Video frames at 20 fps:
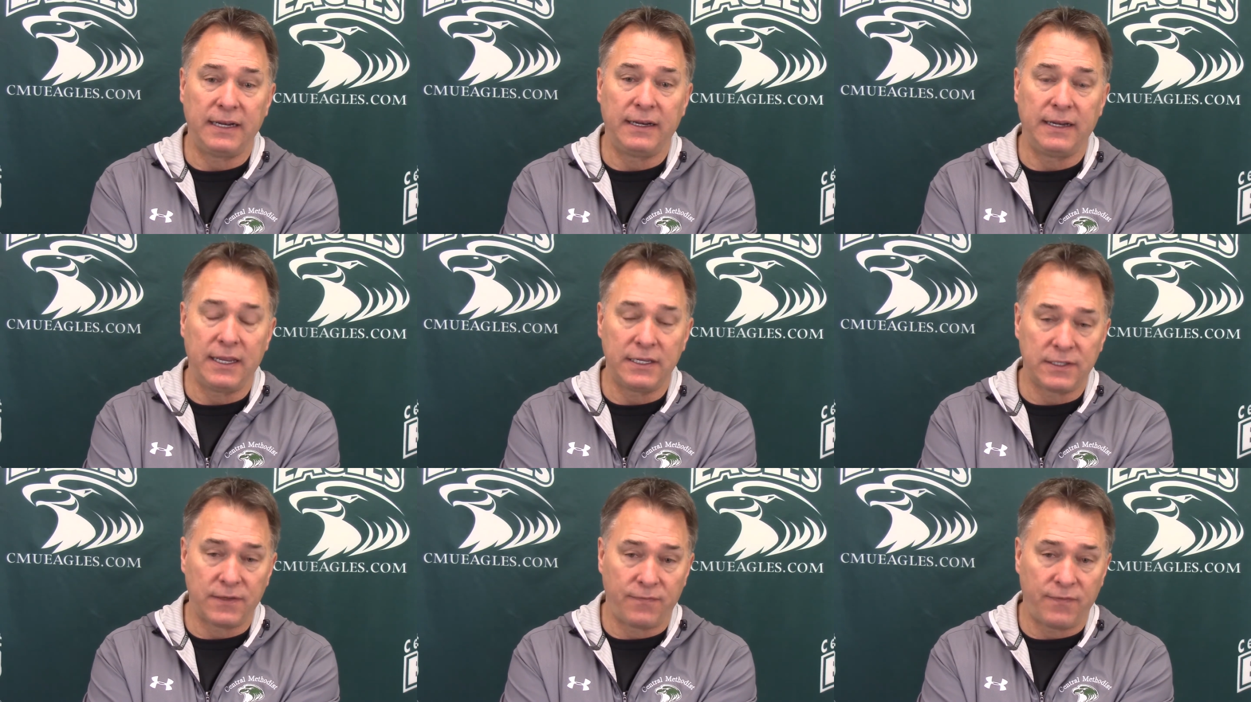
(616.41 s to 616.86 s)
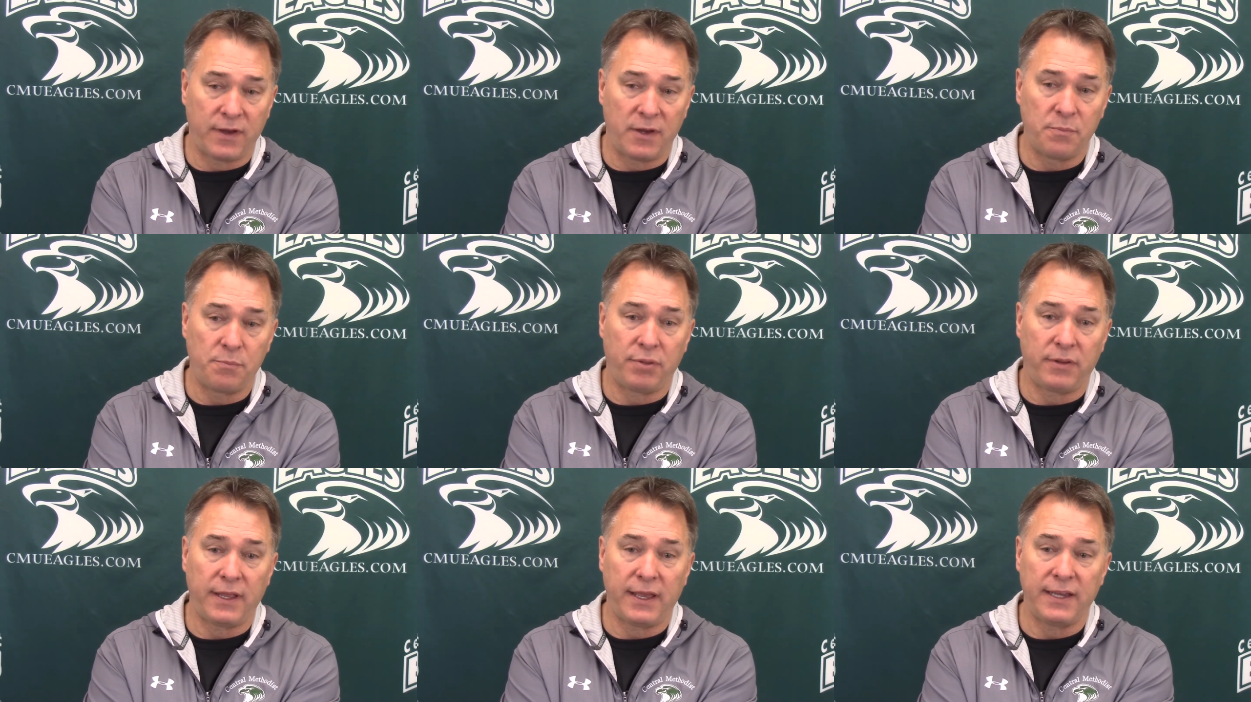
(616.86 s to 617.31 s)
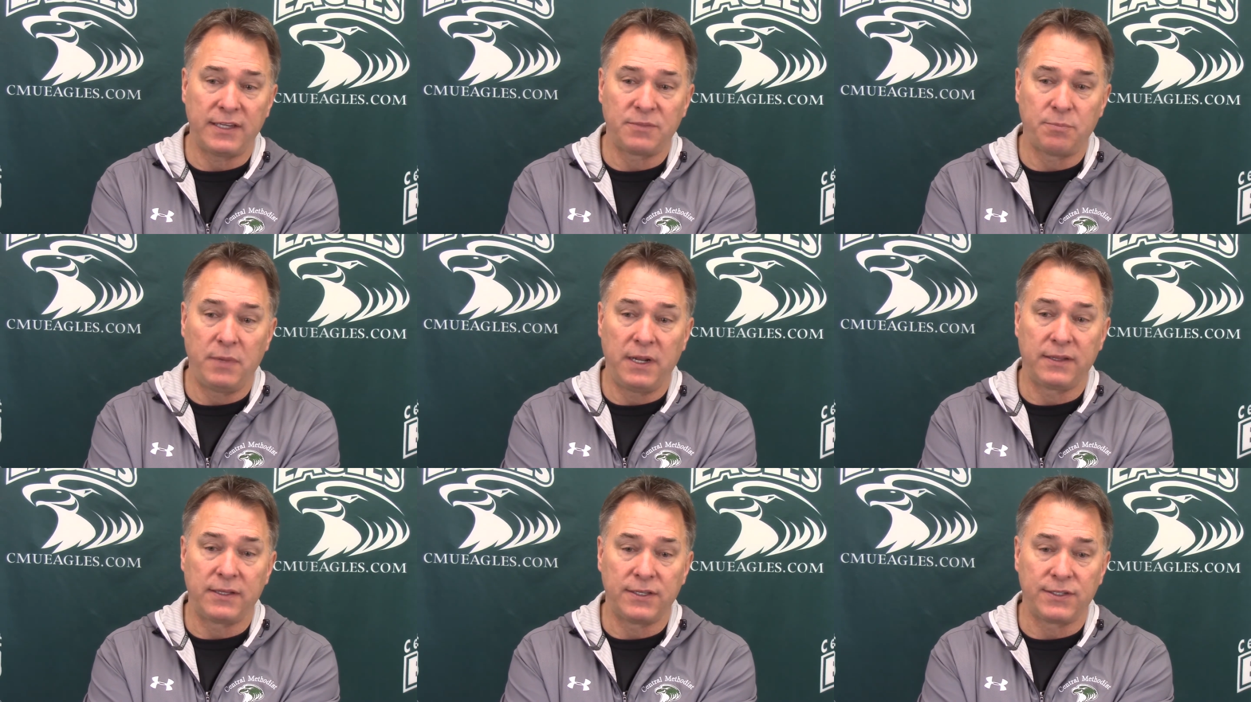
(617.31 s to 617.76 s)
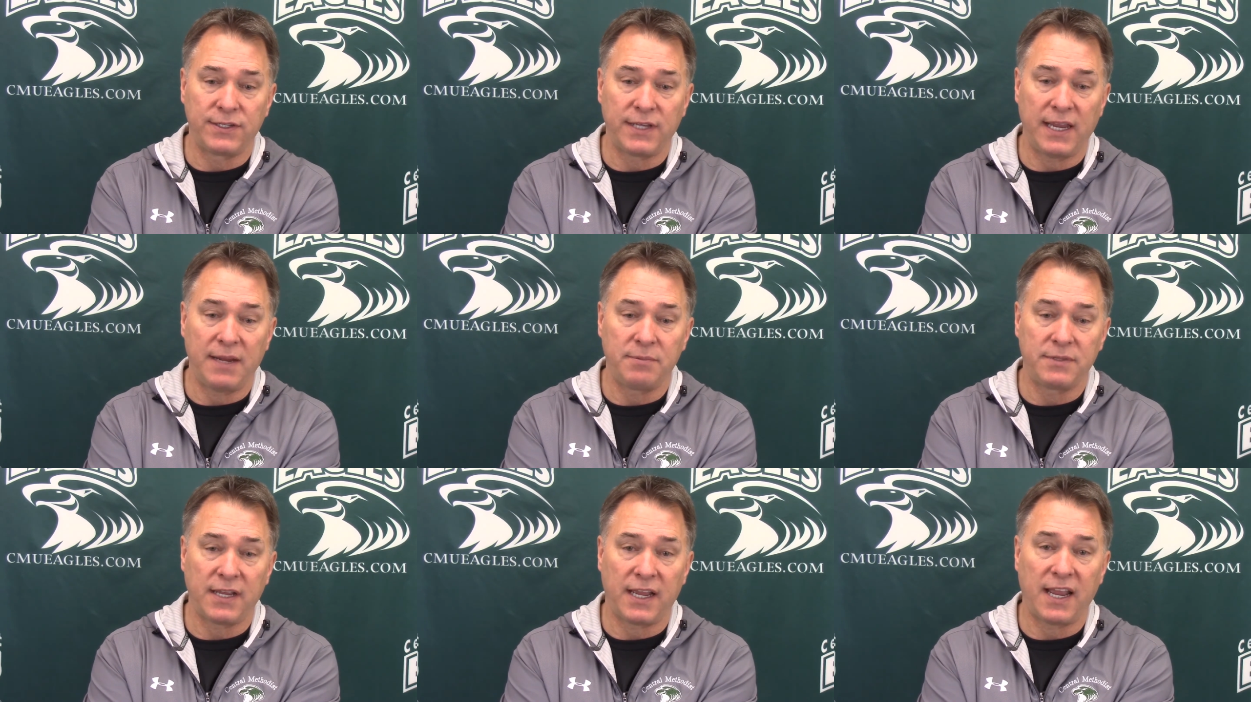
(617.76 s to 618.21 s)
It is a fun place, but at the
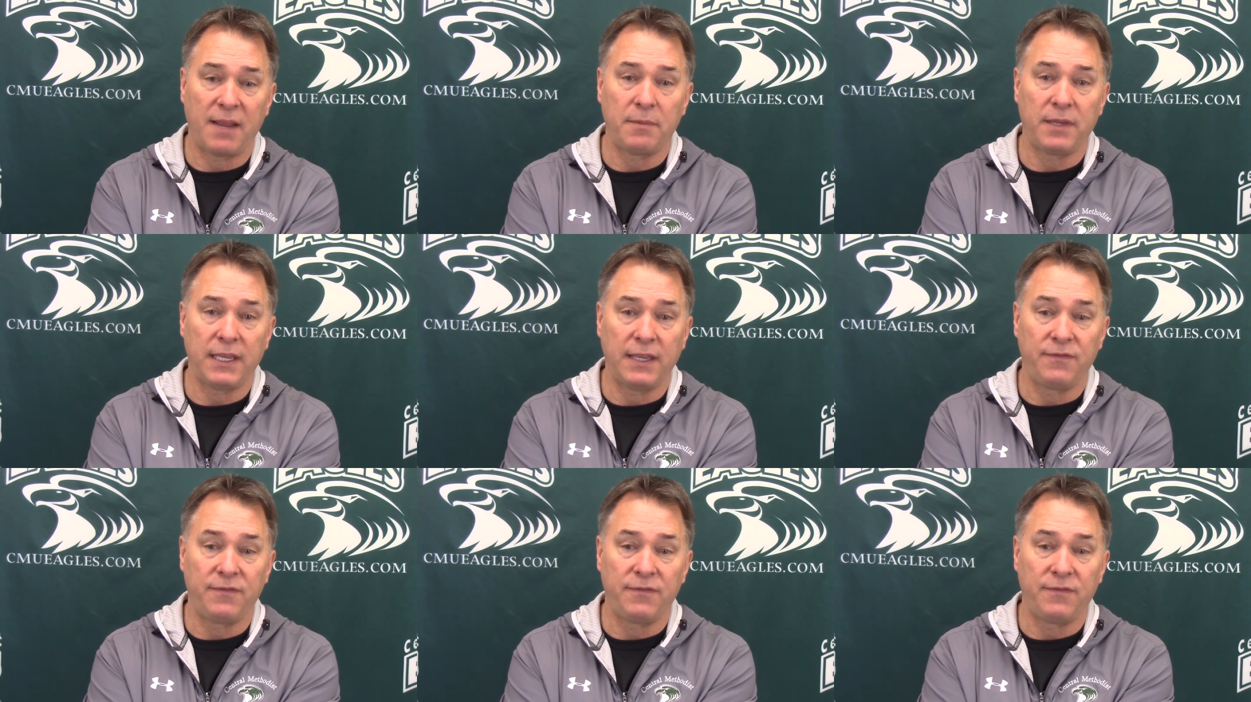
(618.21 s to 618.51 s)
same time,